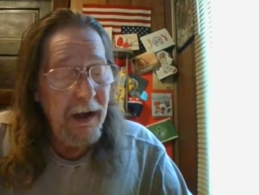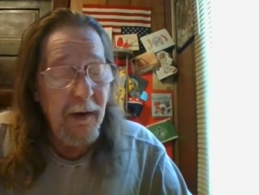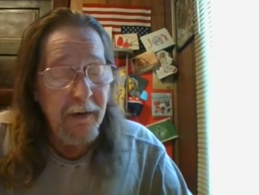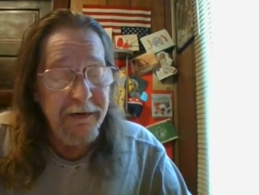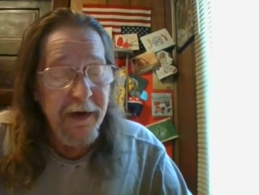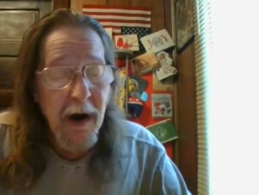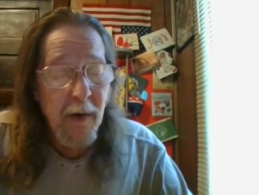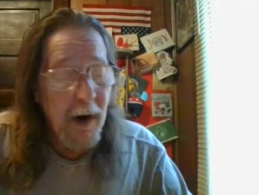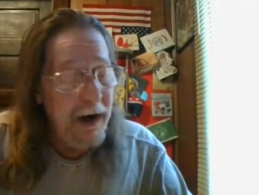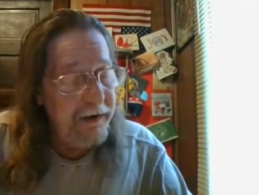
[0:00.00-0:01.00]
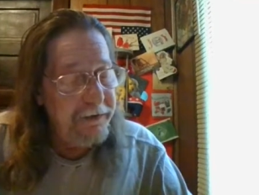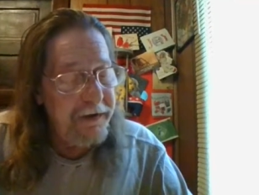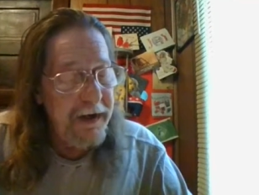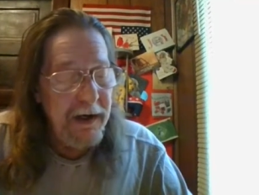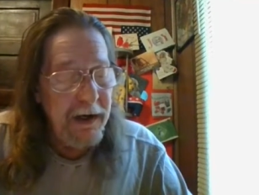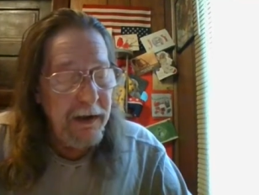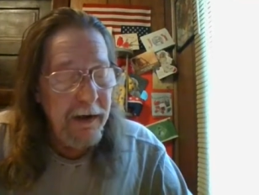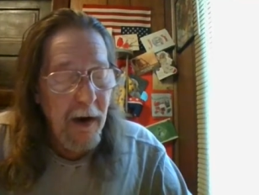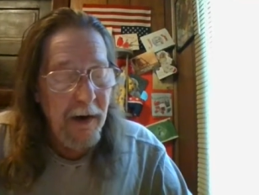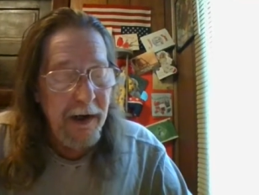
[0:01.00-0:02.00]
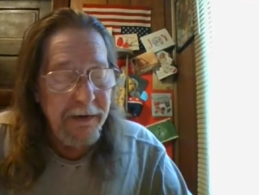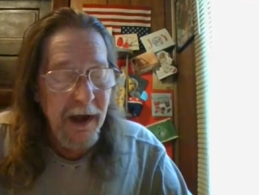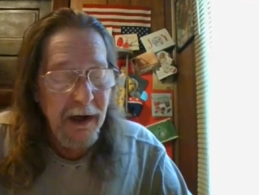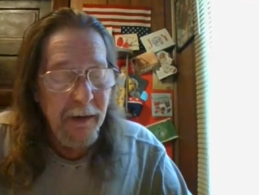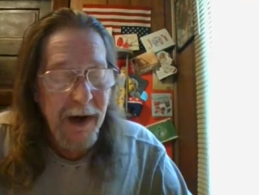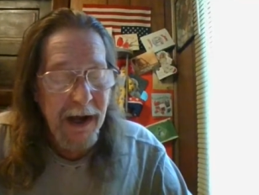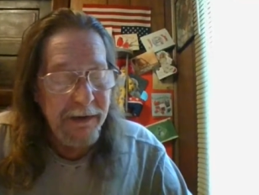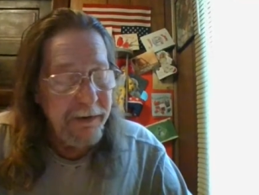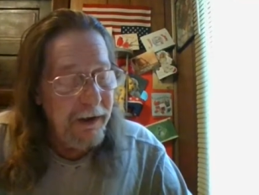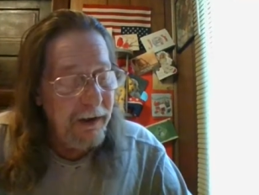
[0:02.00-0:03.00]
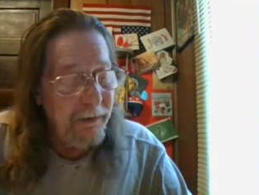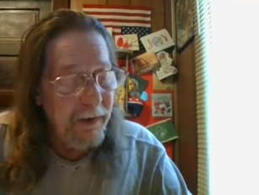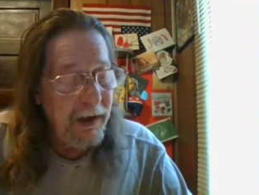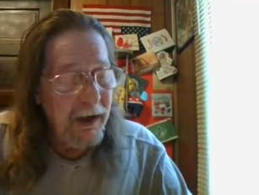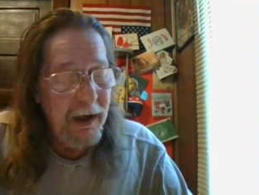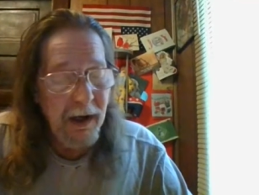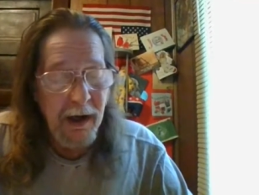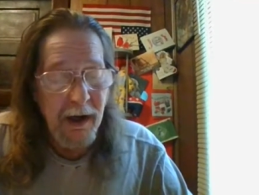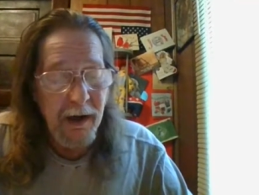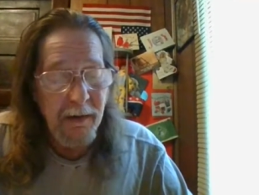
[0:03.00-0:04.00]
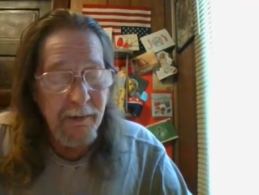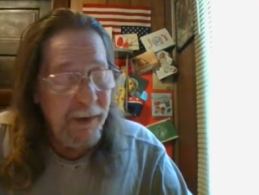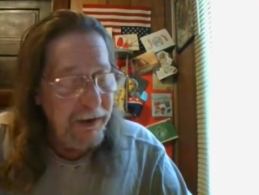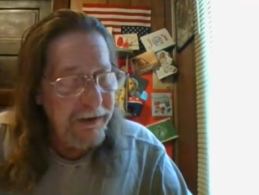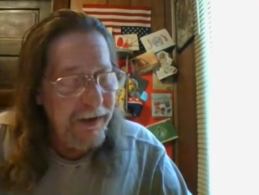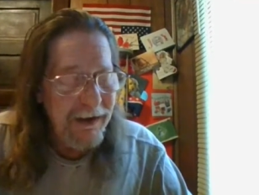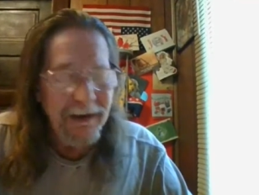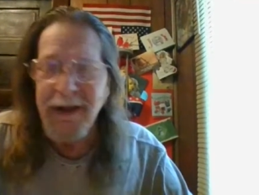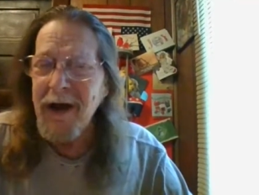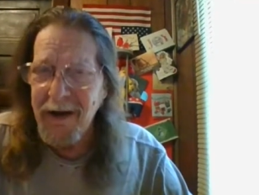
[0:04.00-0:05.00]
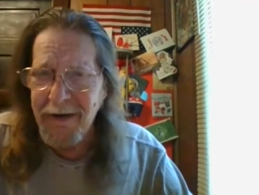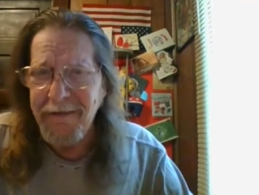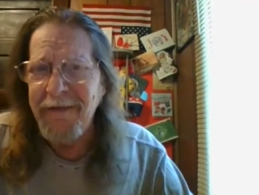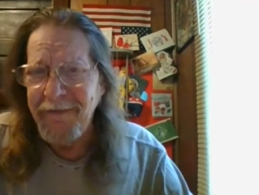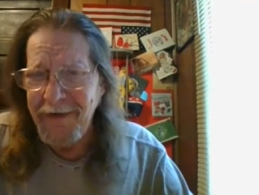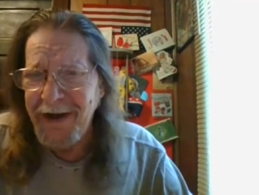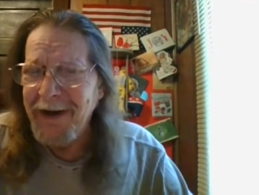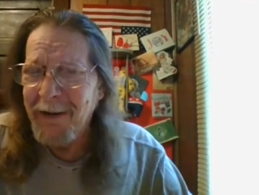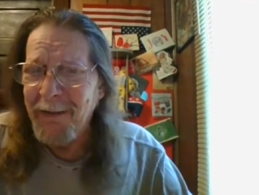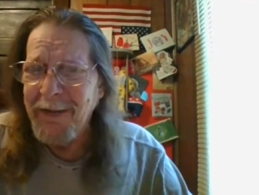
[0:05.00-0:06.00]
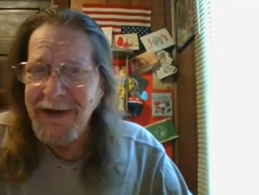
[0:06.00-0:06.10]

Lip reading: it was always, he didn't know anything about them, but they loved him.